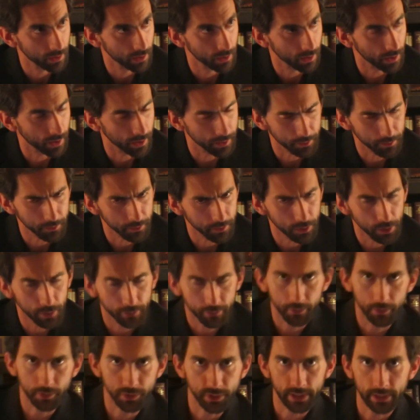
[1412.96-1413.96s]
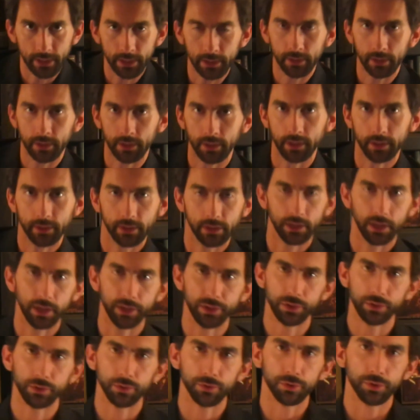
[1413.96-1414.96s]
I don't know if there's anything in the
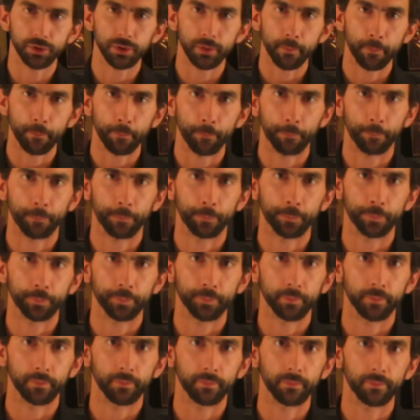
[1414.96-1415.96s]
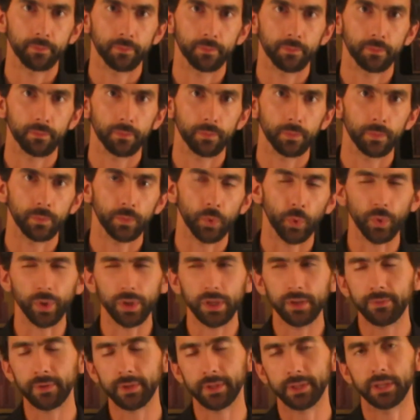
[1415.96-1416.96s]
Constitution or
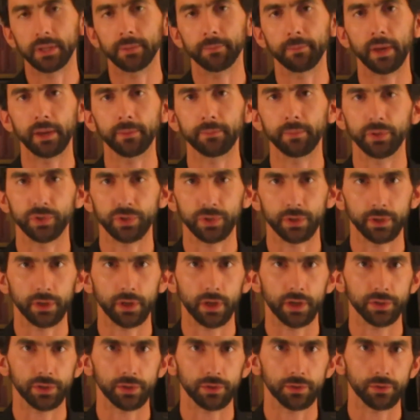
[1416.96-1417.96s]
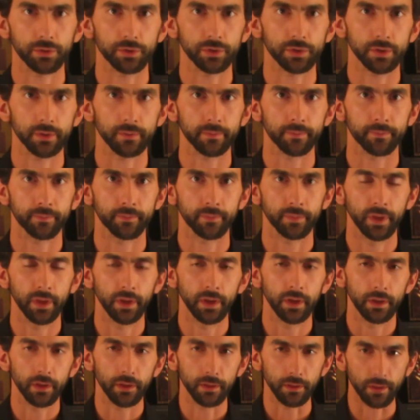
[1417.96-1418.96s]
even in the amendments to the Constitution
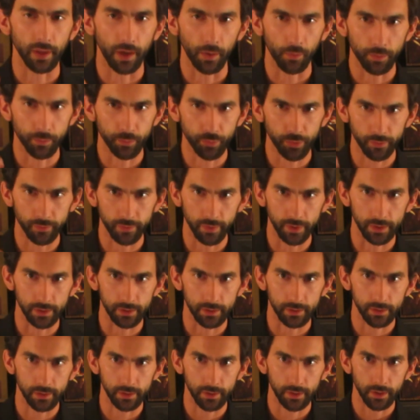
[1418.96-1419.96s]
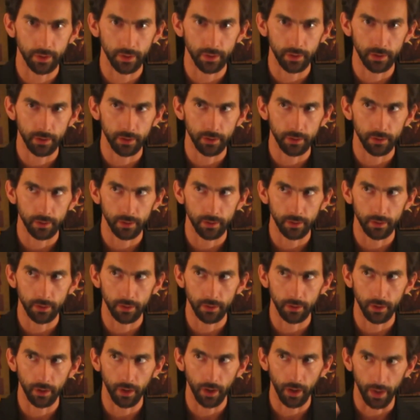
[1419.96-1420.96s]
that would prevent
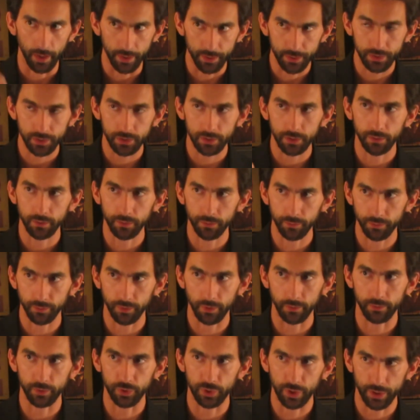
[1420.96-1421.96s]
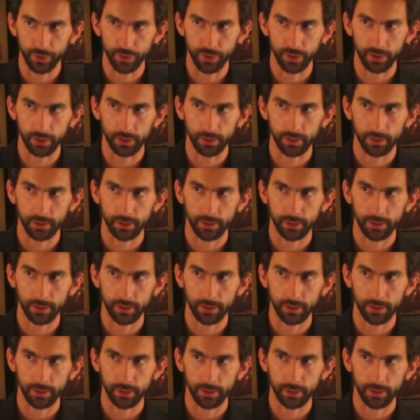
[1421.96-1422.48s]
us from judging